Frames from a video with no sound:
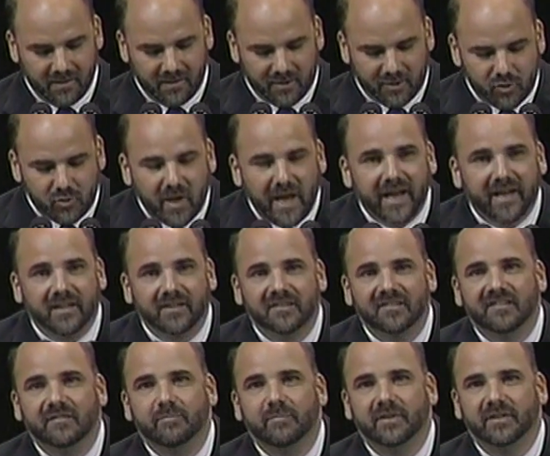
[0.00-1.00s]
A dragon
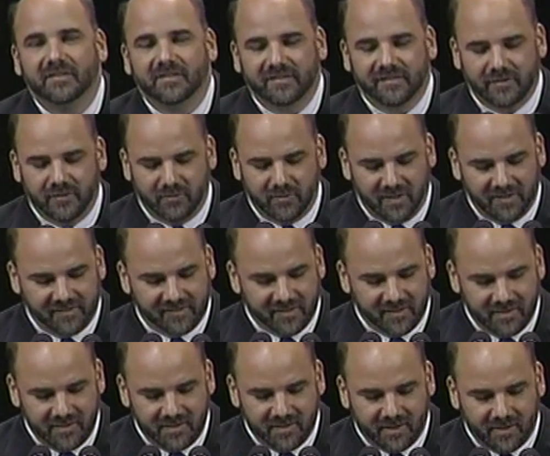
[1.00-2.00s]
spits the
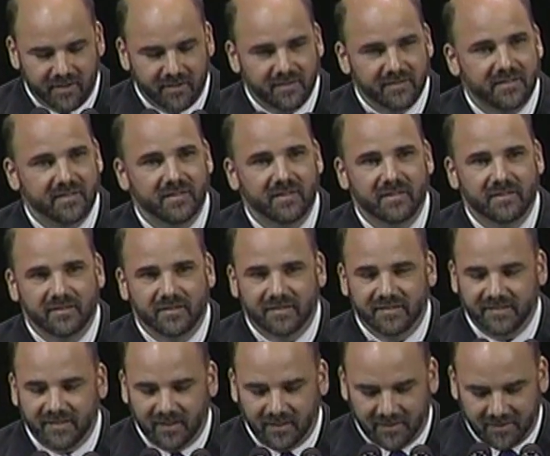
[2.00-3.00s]
rusted dart to
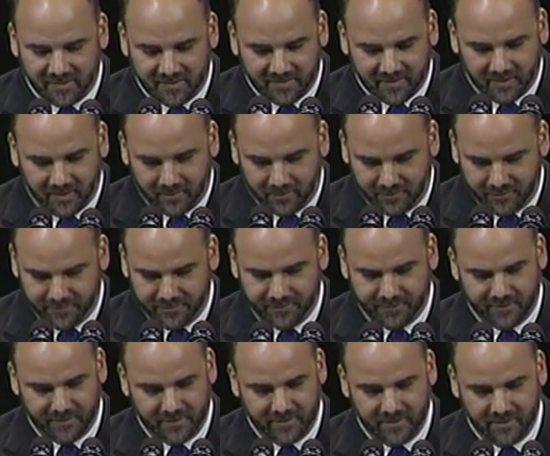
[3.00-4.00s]
sell
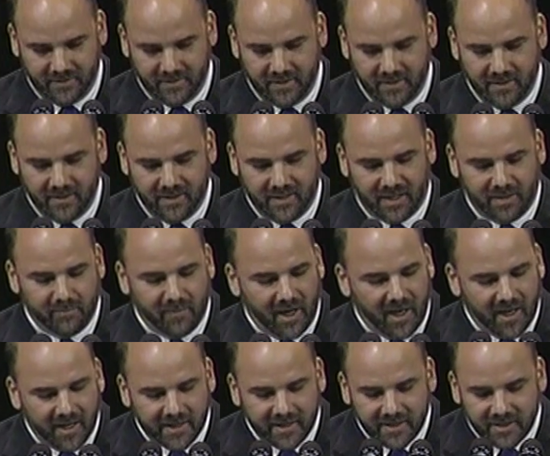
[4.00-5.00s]
itself, and
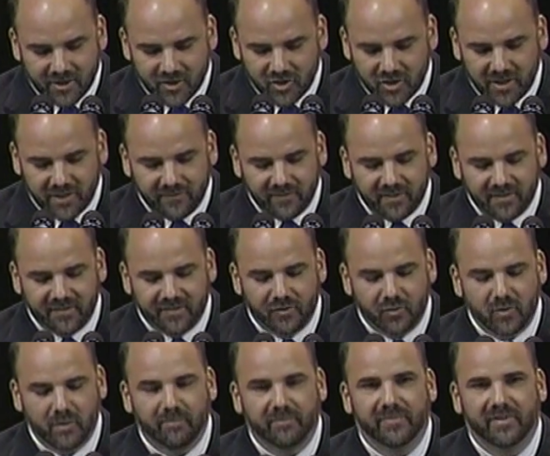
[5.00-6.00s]
mahogany shivas
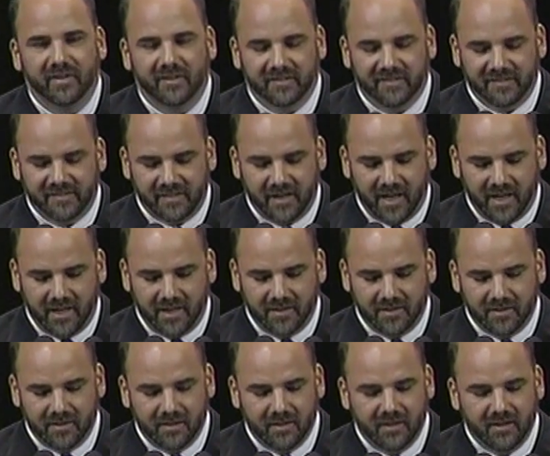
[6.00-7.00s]
drip their
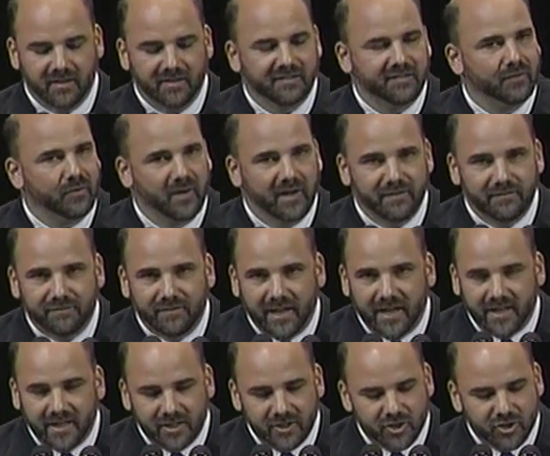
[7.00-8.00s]
stain, so I
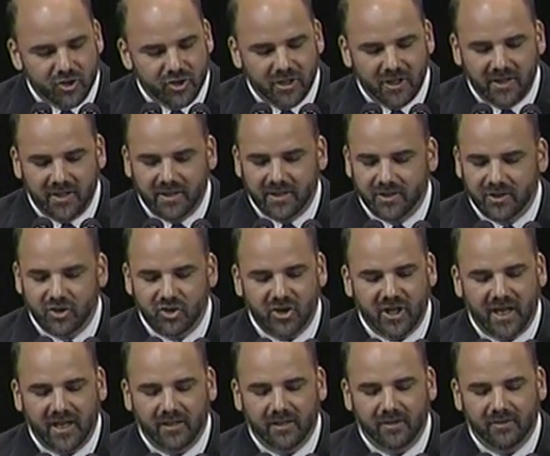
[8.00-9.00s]
vanish in
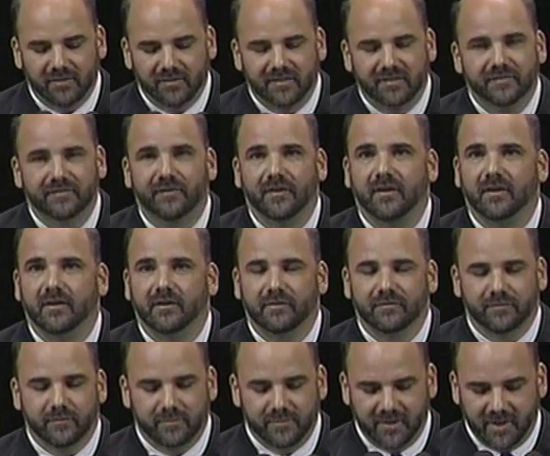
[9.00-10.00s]
shallows far
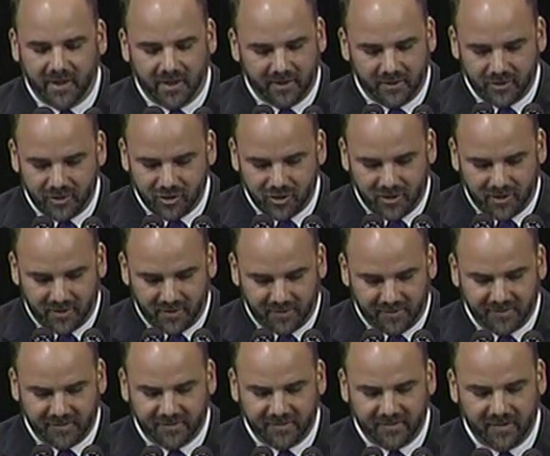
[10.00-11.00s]
from tiger
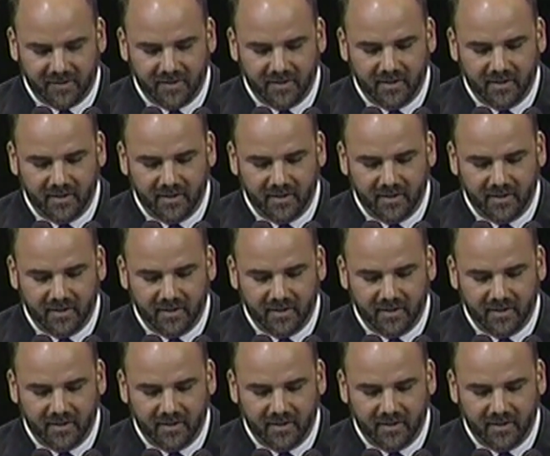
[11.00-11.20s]
sharks,